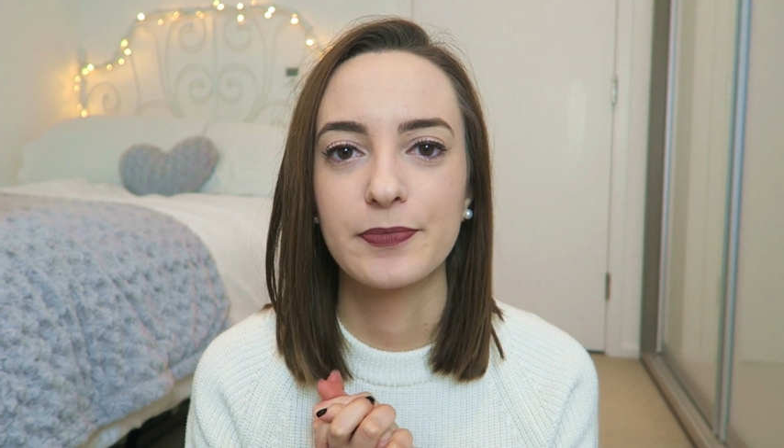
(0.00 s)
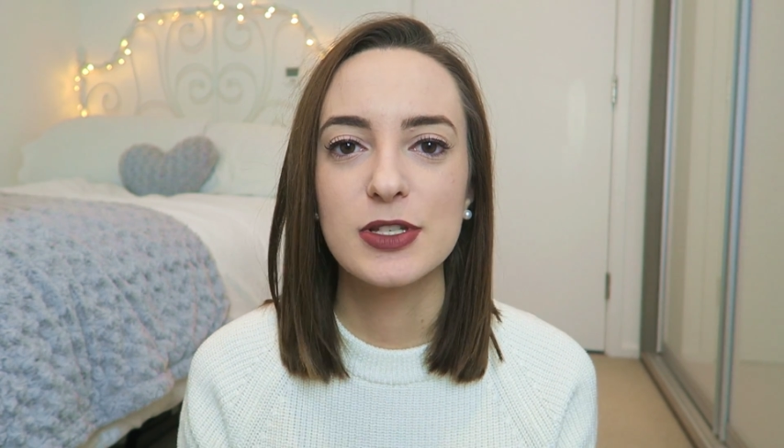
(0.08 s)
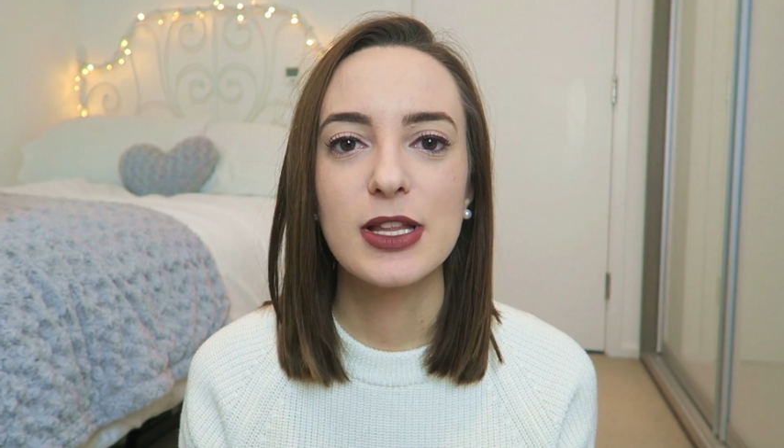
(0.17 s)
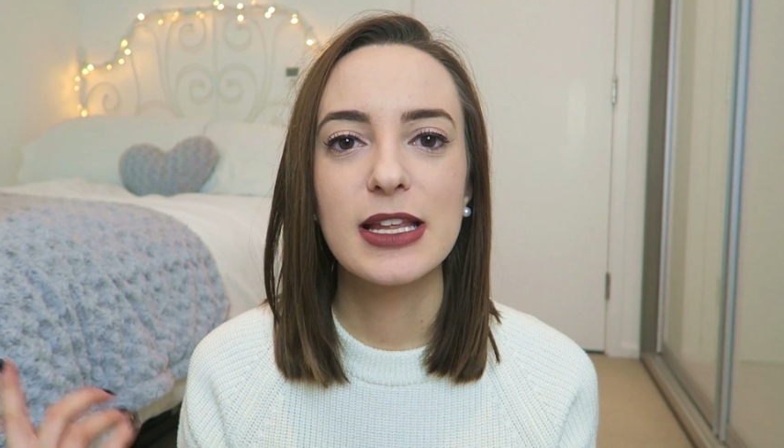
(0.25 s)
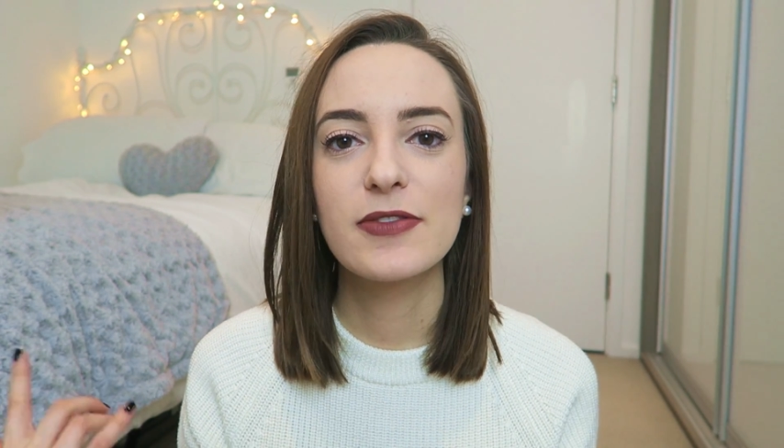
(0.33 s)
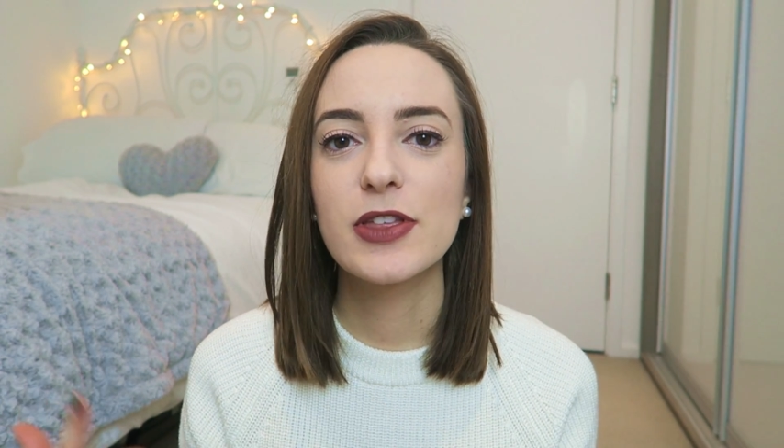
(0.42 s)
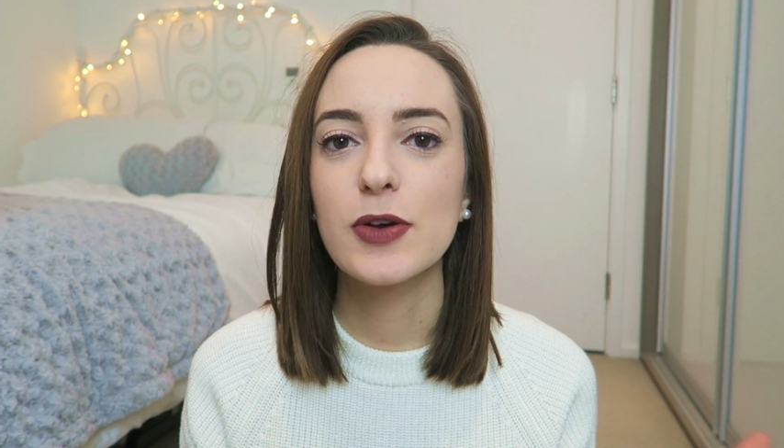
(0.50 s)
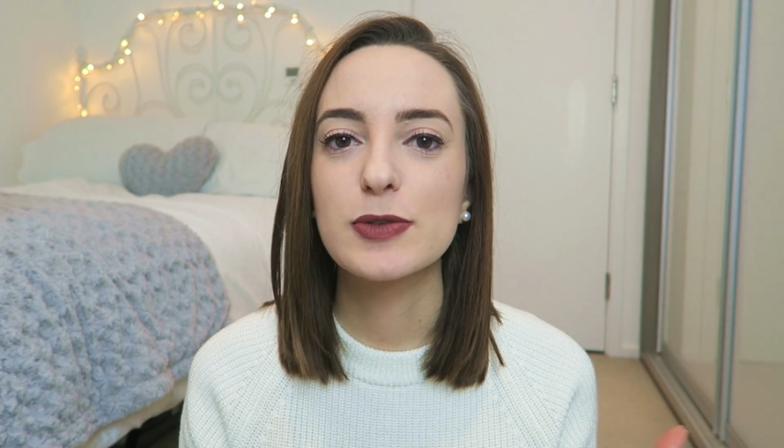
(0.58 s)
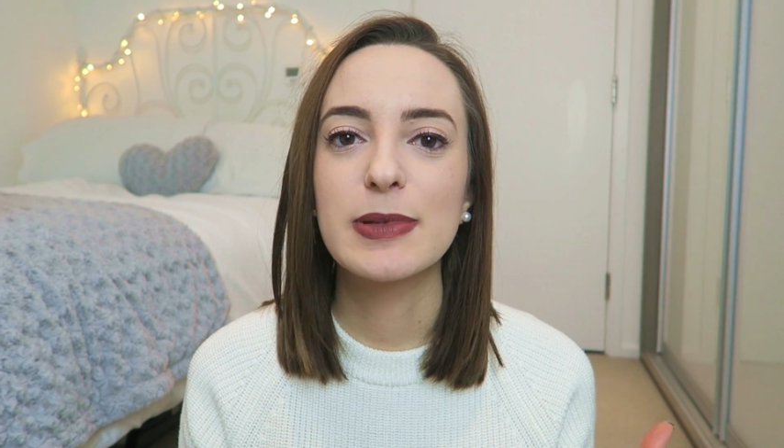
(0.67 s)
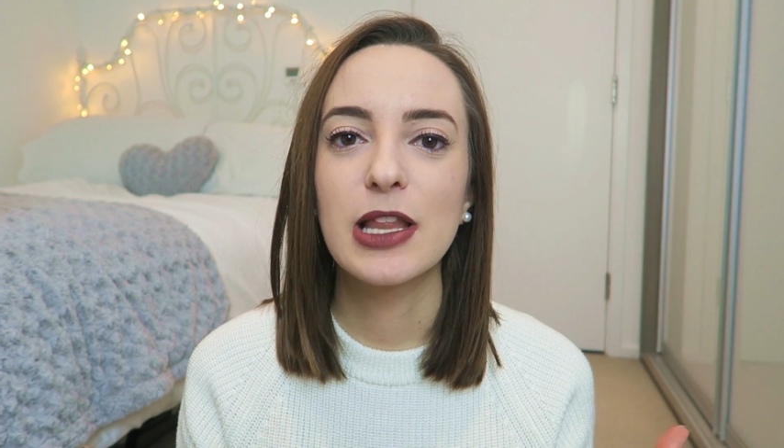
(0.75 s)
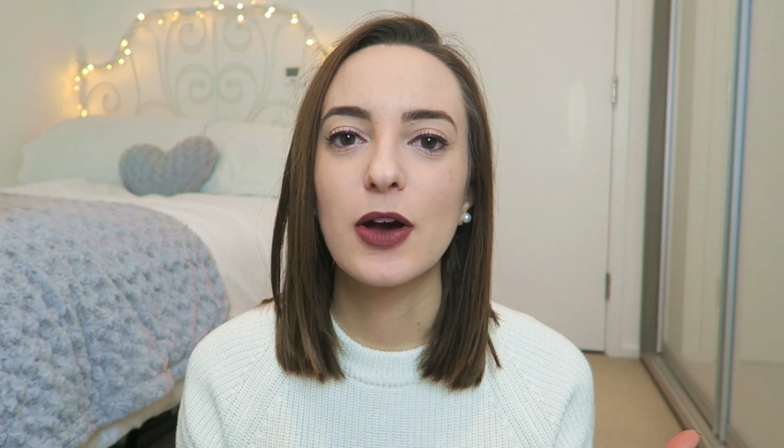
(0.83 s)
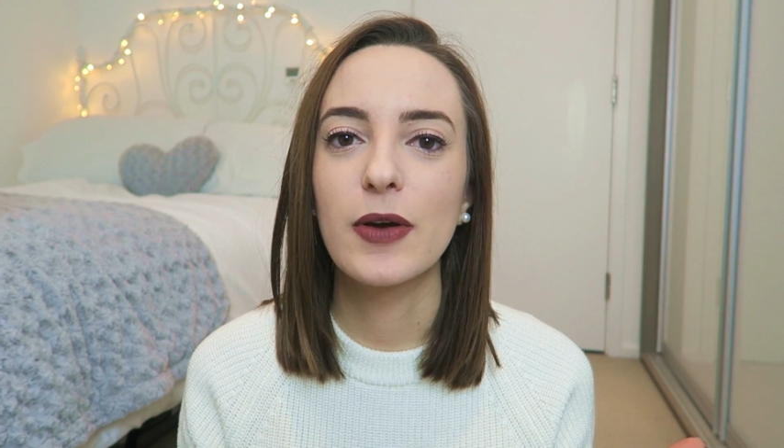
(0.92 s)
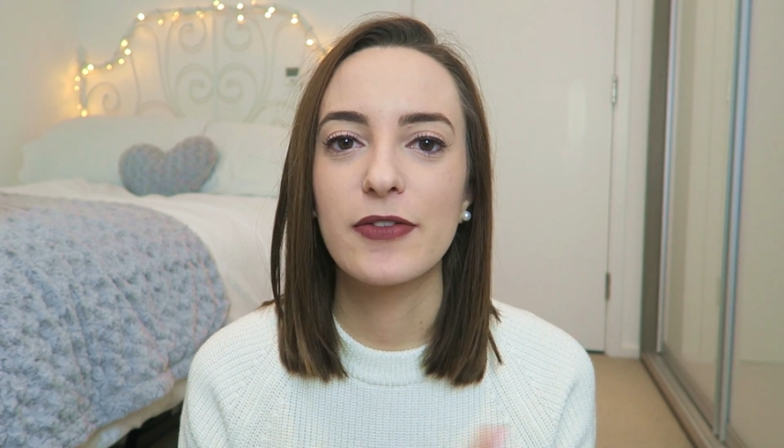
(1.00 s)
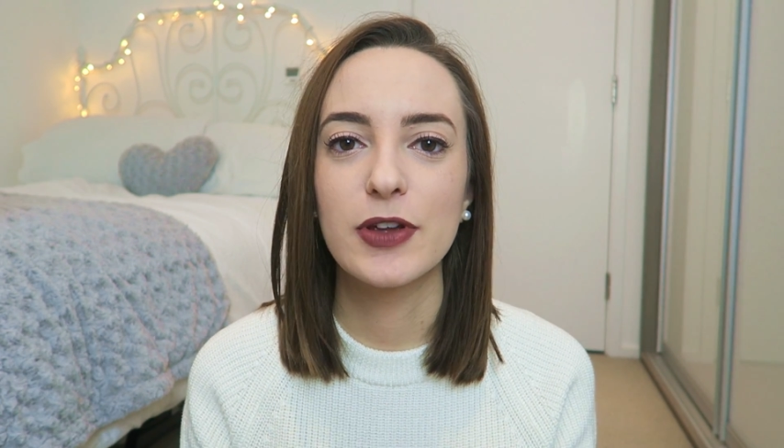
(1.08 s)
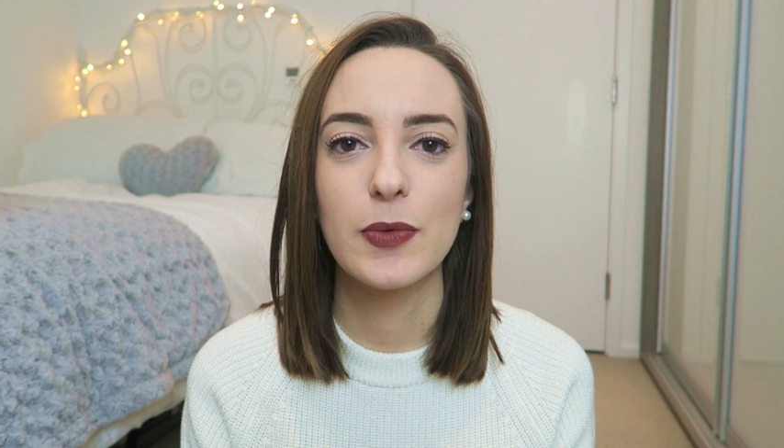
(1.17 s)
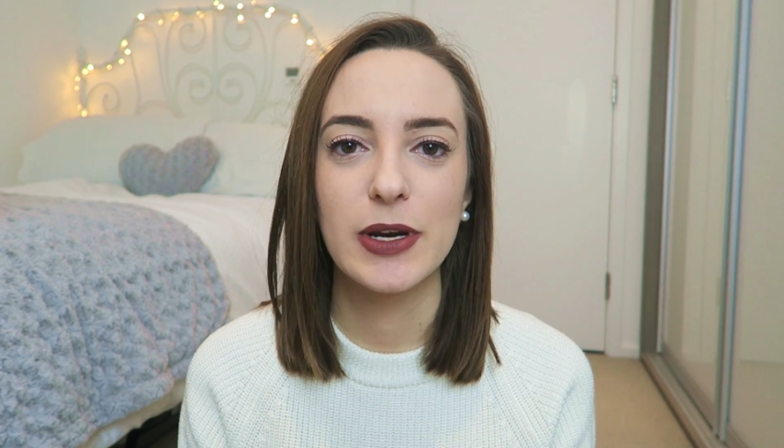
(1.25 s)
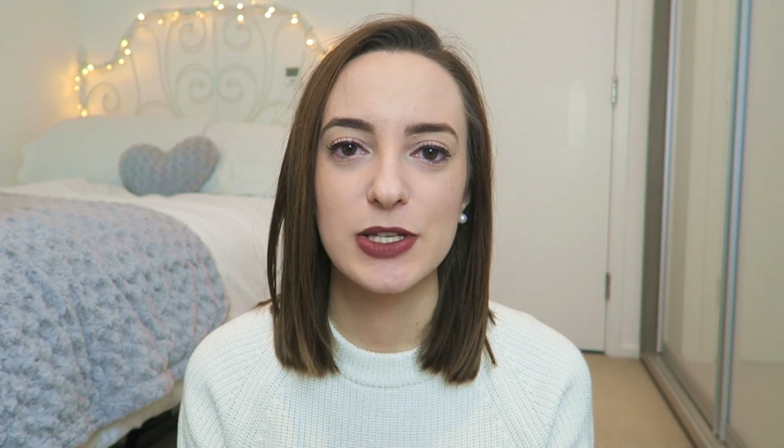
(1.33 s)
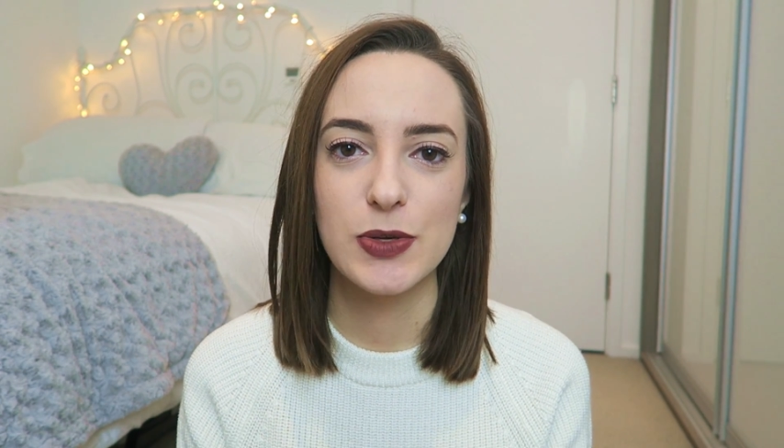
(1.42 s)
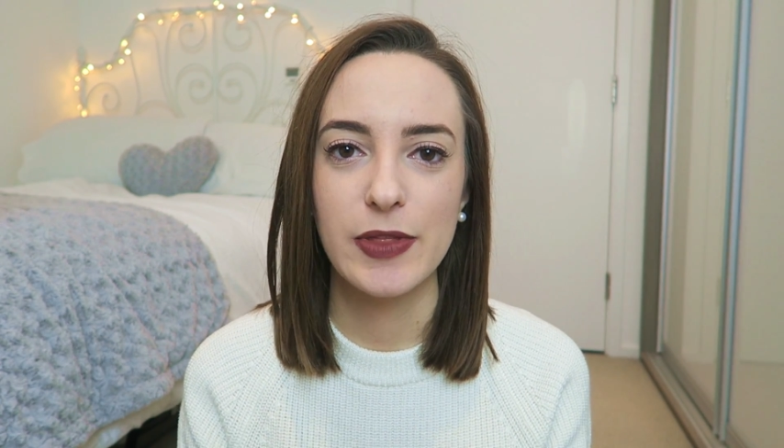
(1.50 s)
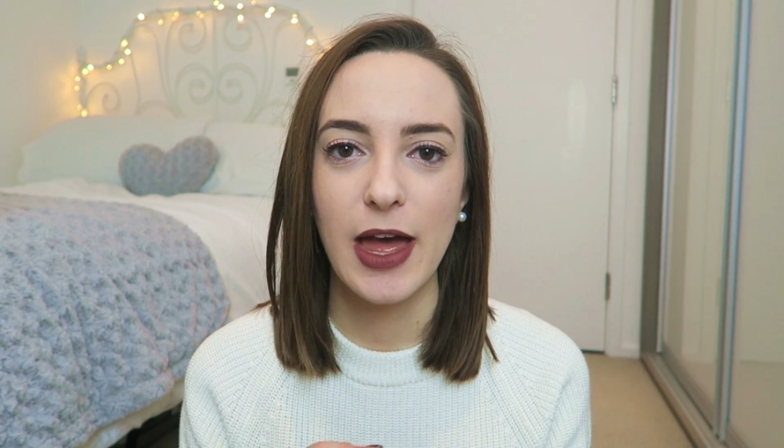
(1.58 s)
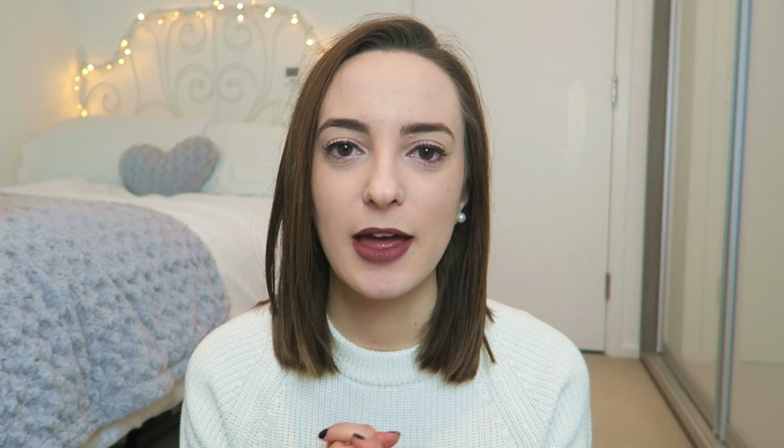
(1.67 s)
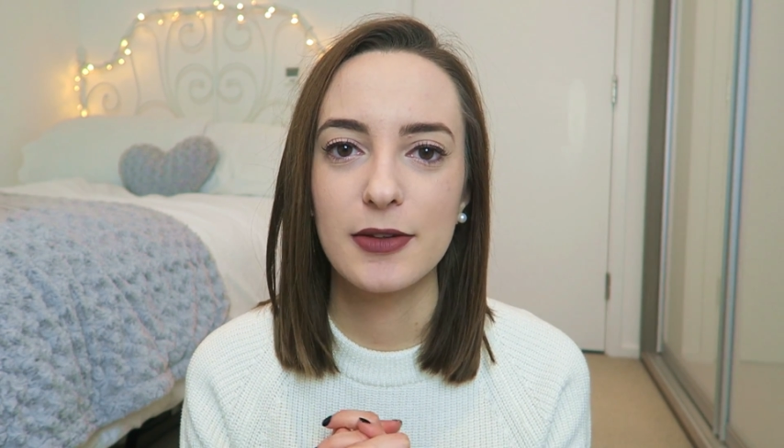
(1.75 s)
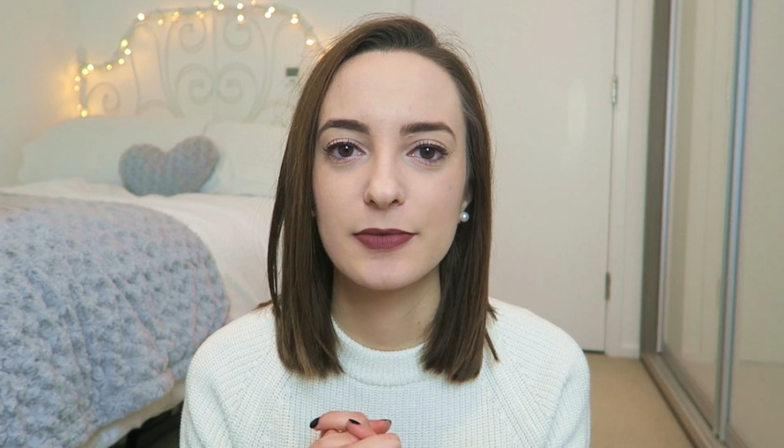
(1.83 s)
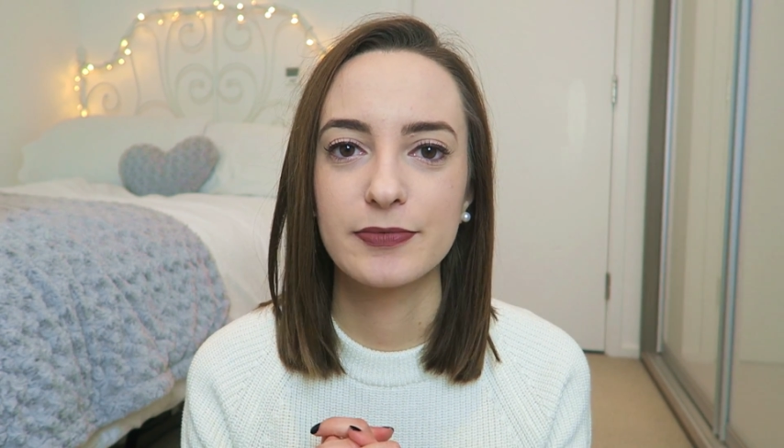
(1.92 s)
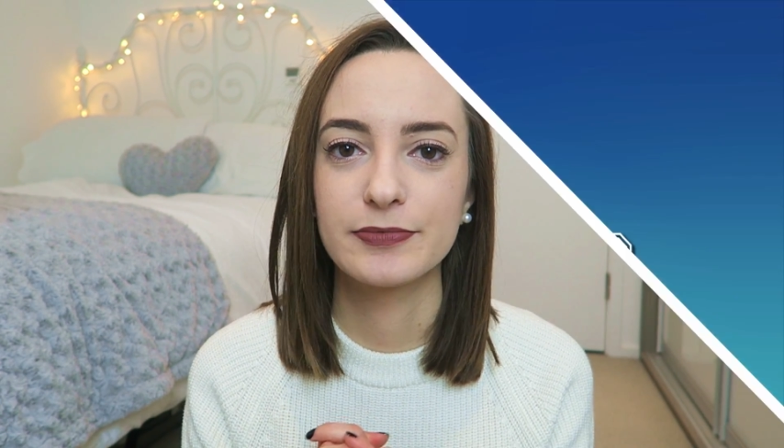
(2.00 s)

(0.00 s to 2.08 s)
So leave those below if you want to do that.